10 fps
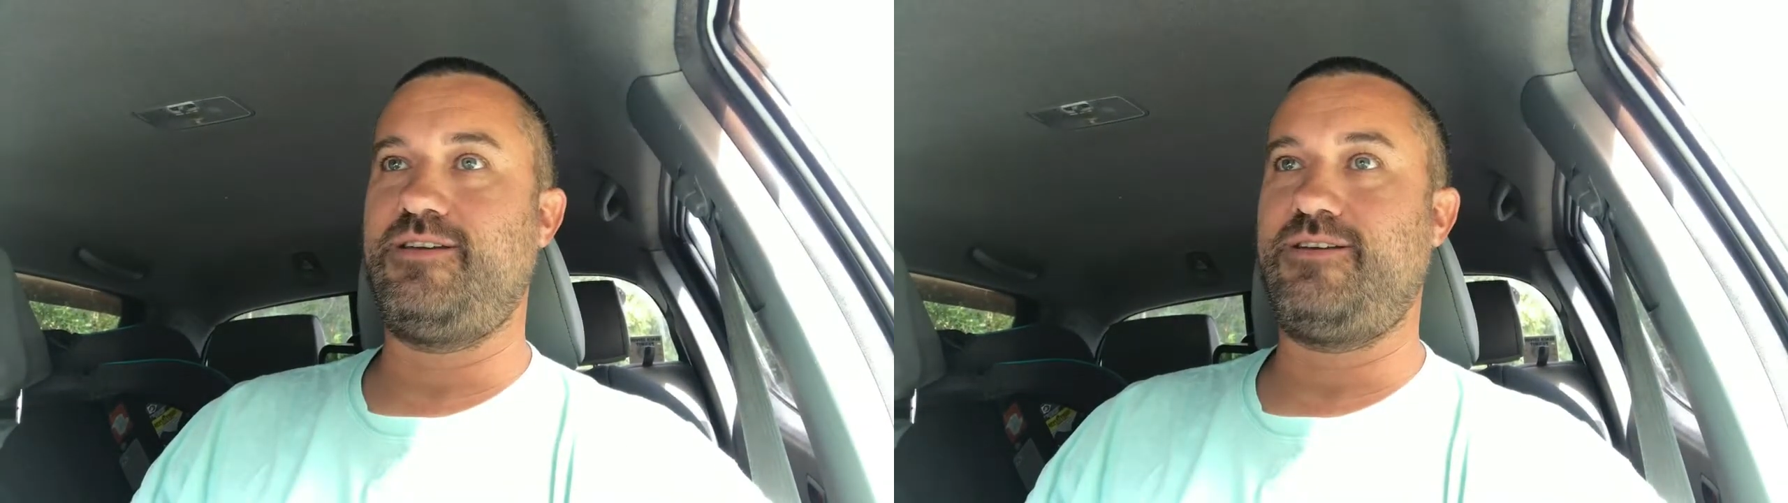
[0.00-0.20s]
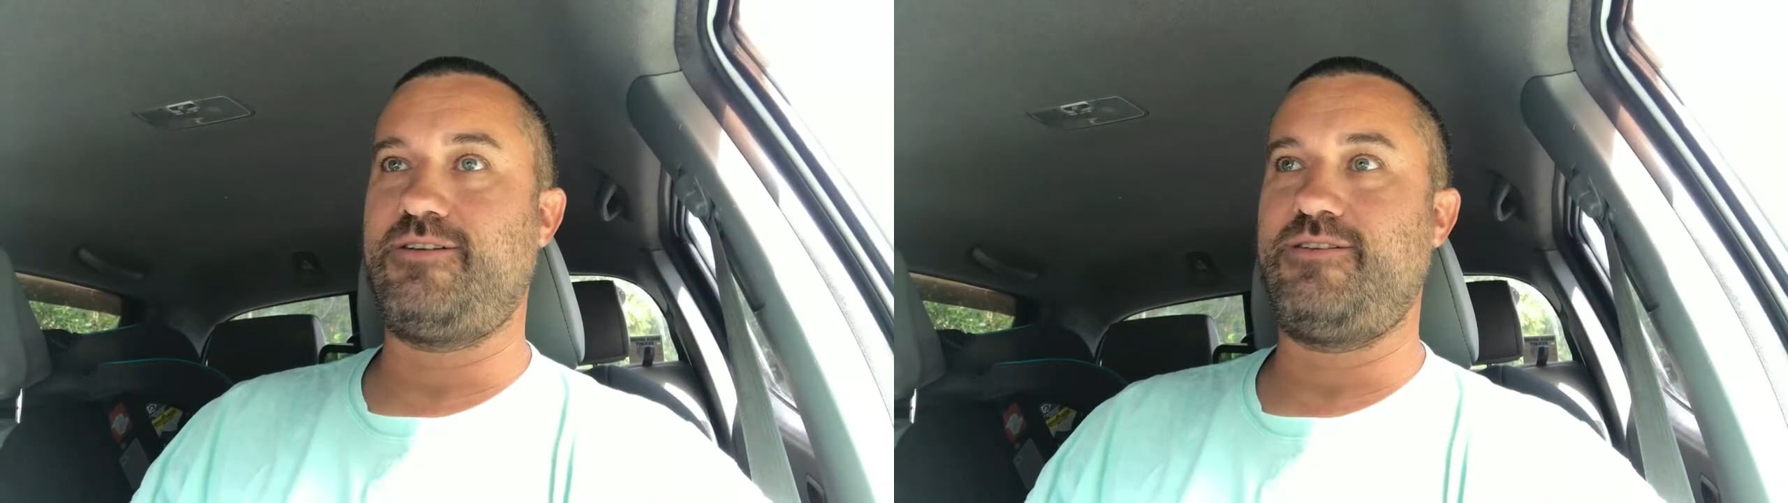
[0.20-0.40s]

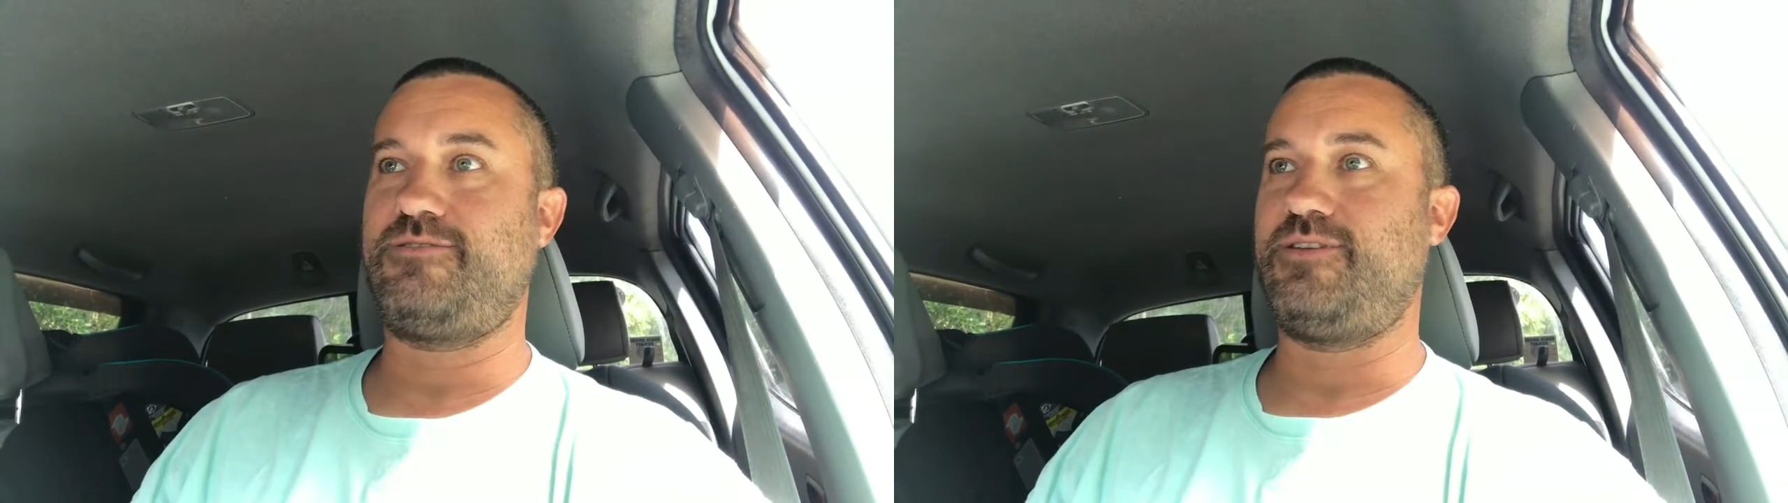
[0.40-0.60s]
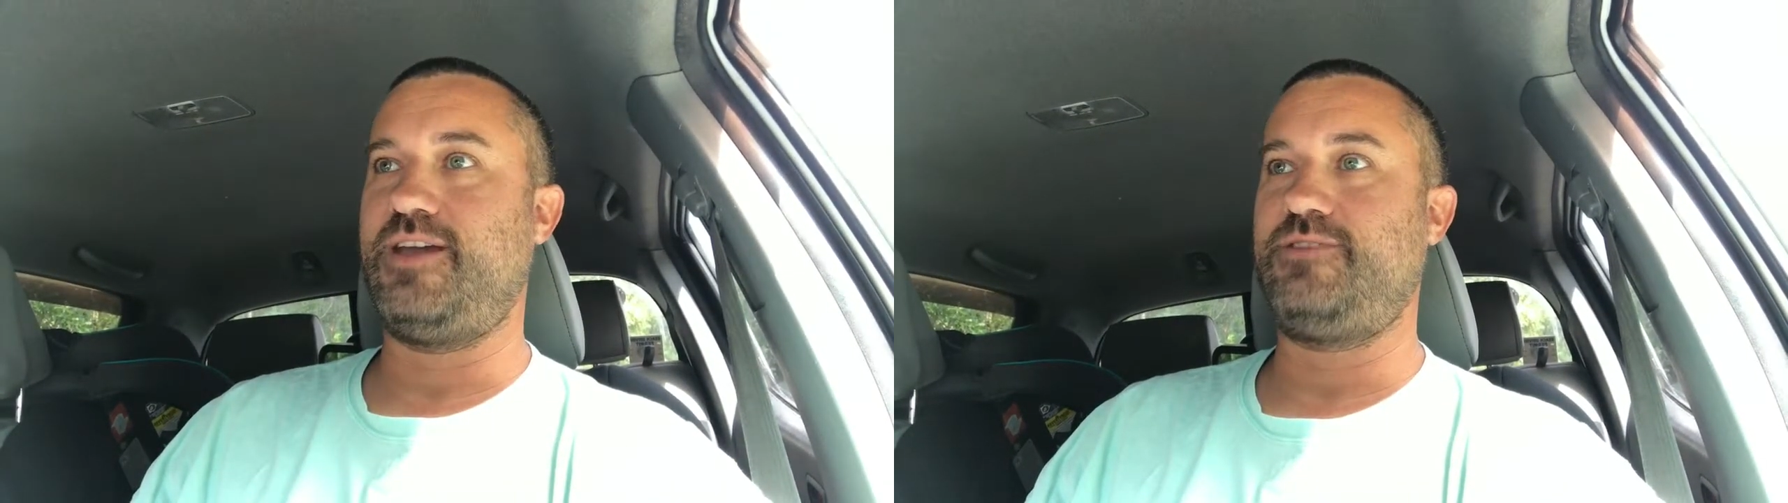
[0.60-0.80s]
other
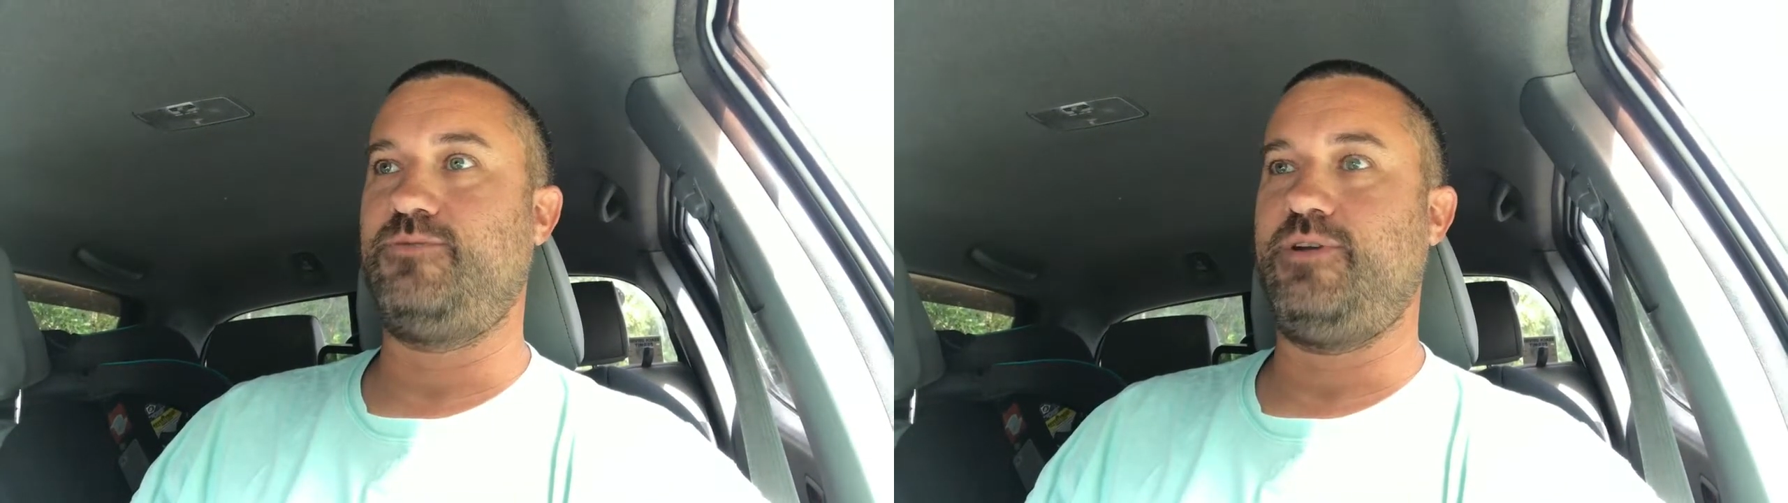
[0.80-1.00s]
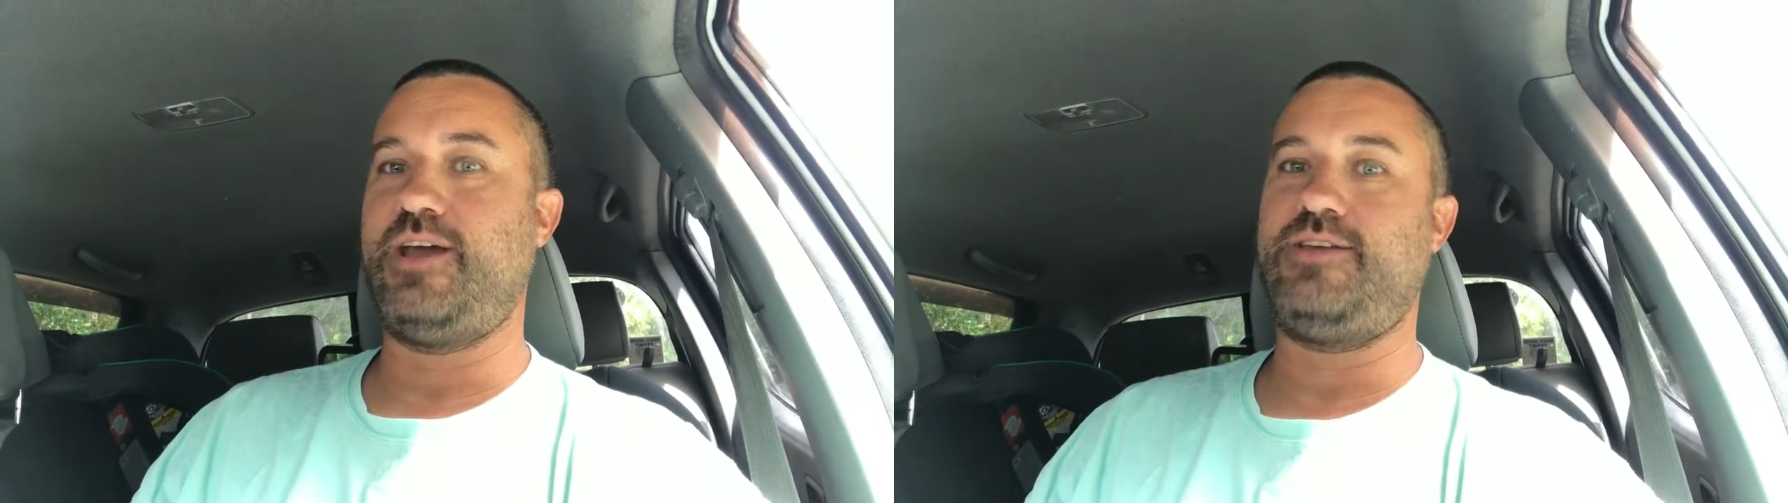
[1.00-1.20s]
things,
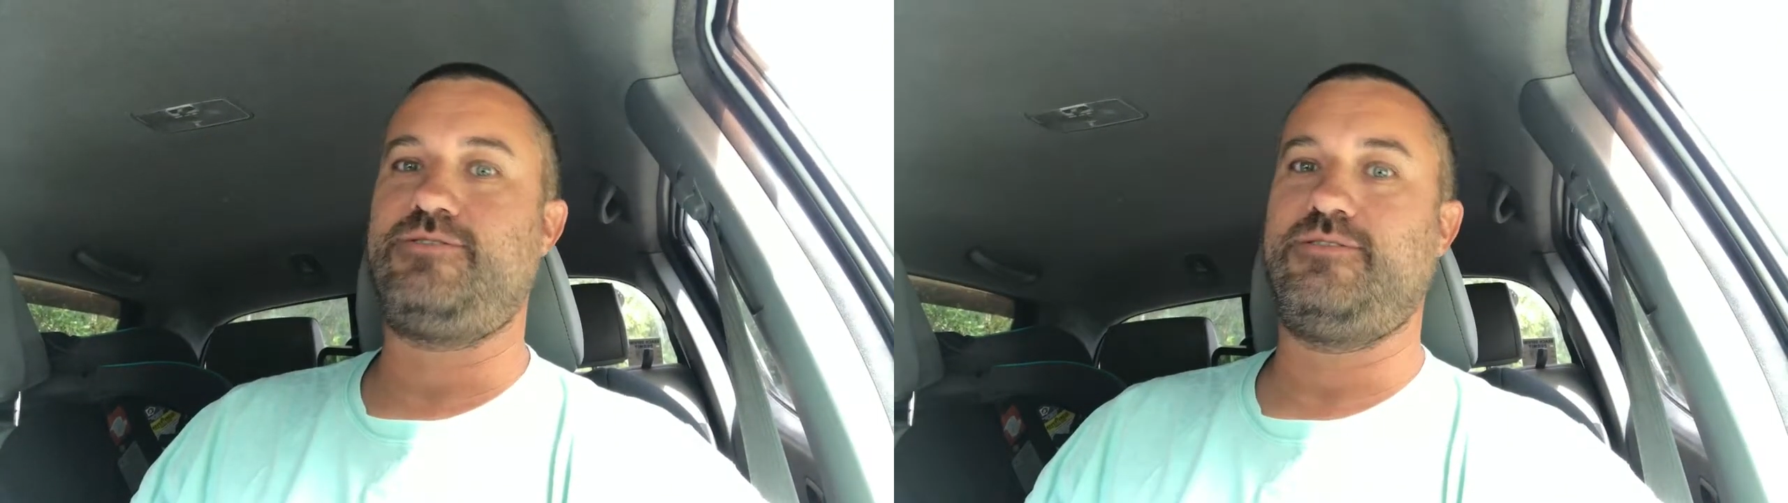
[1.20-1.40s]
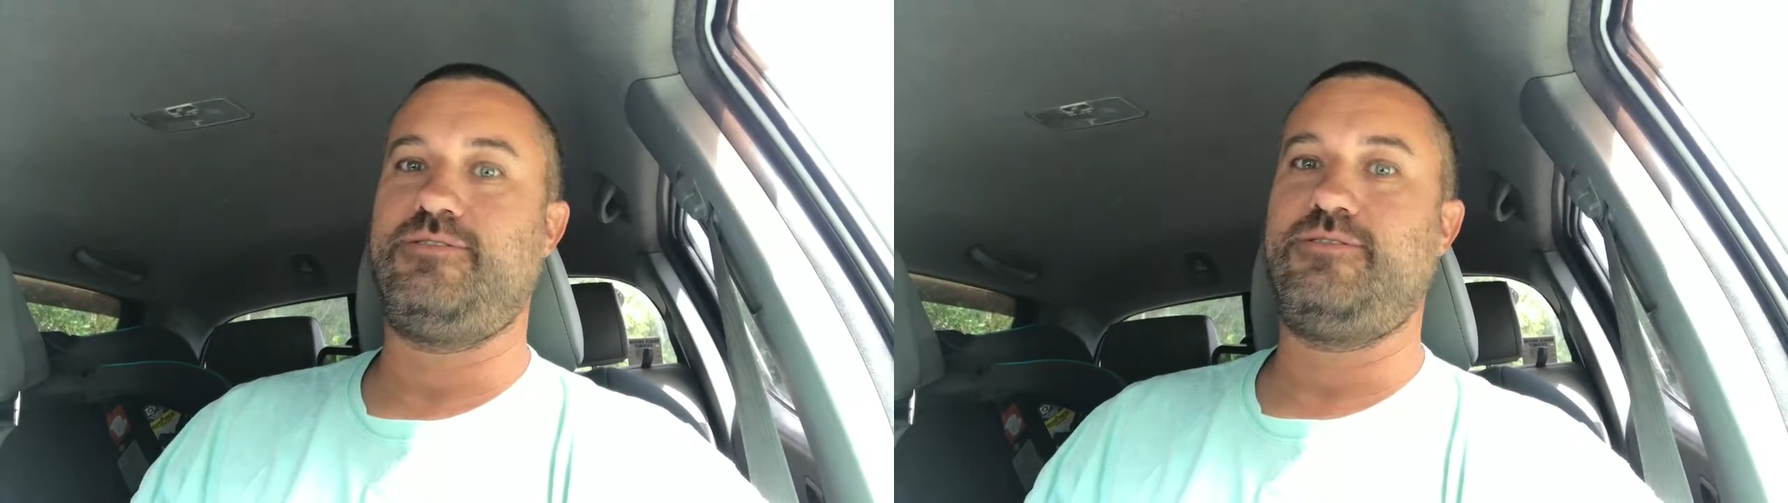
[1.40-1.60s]
when
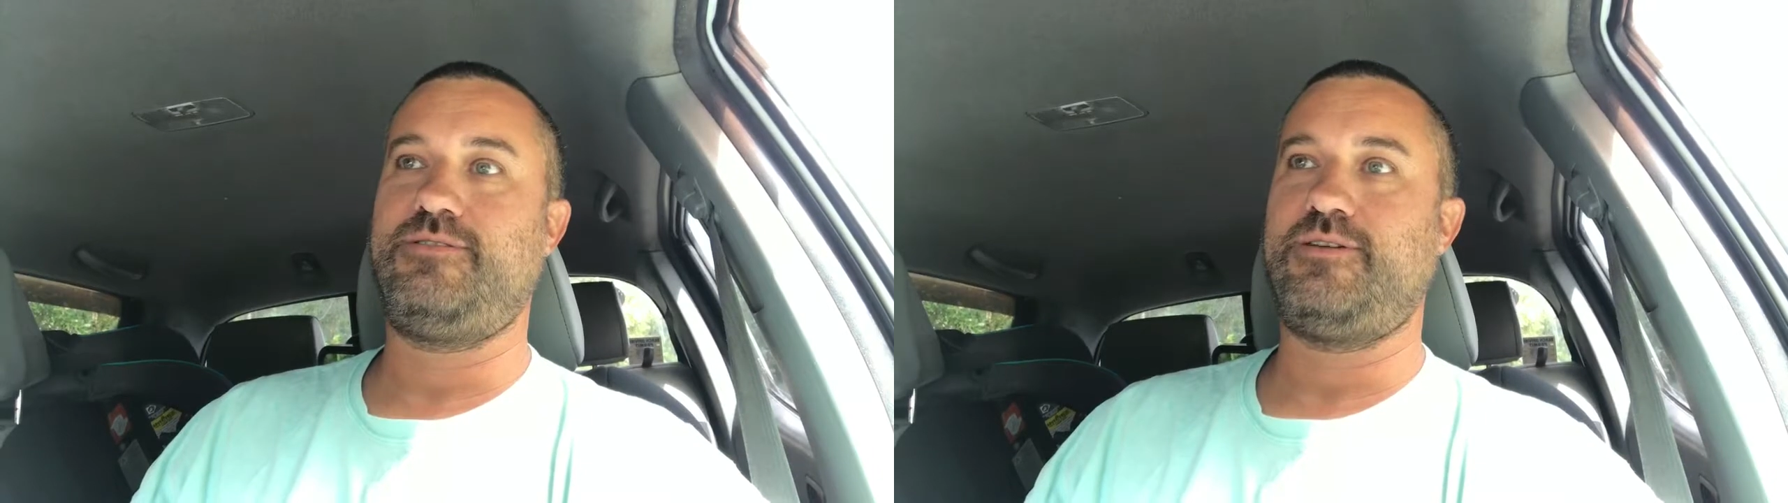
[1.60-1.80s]
nature